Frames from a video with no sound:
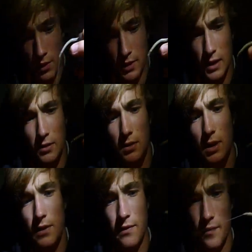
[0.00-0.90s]
anti-tangle
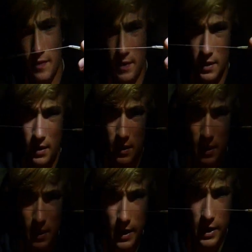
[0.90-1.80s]
sleeve,
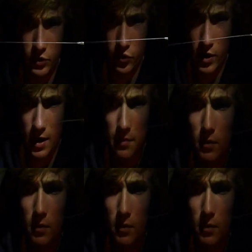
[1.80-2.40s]
end trap,